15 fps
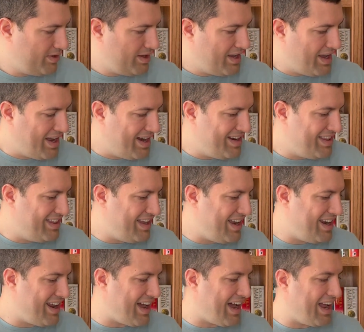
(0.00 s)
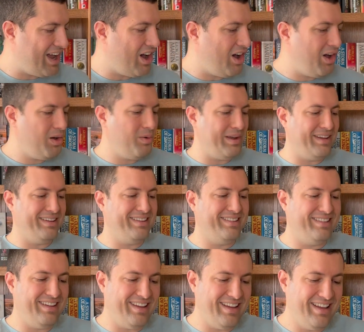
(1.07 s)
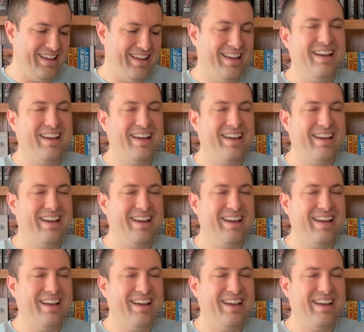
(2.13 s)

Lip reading: And then I always see